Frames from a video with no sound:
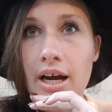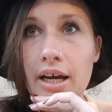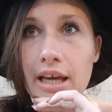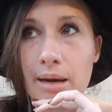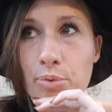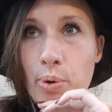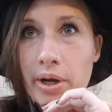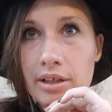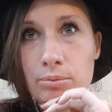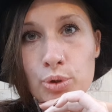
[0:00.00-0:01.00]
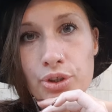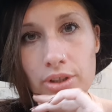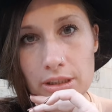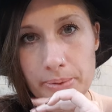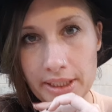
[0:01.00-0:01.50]
can be quite an emotional
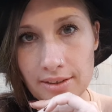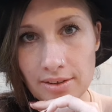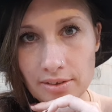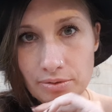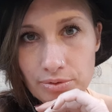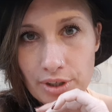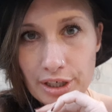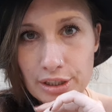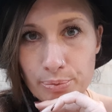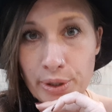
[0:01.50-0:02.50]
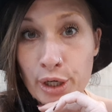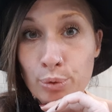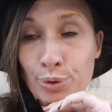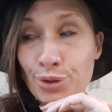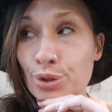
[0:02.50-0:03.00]
experience as well,
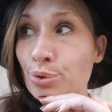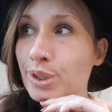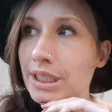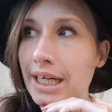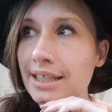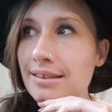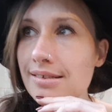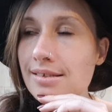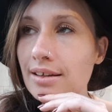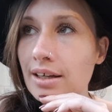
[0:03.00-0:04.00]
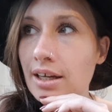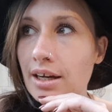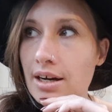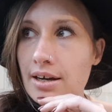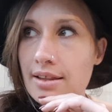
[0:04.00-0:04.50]
when you realise
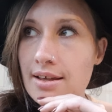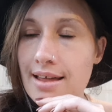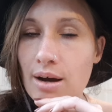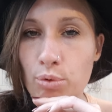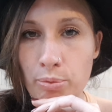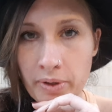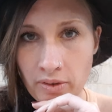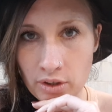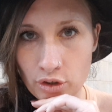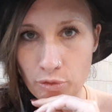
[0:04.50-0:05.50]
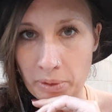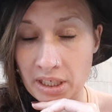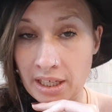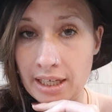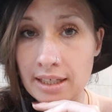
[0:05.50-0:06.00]
that woman that you've
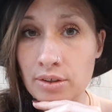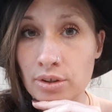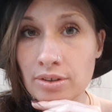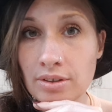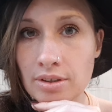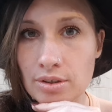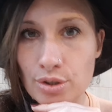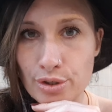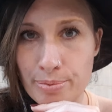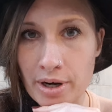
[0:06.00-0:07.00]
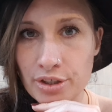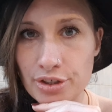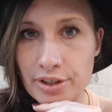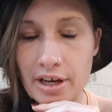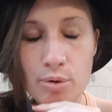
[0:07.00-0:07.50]
been hating on so
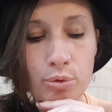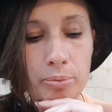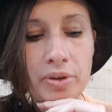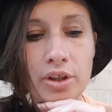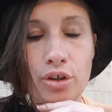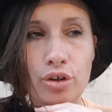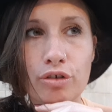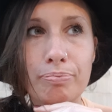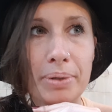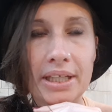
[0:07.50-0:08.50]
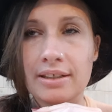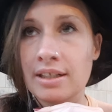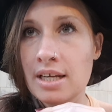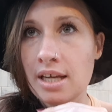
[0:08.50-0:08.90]
much, that woman that you've been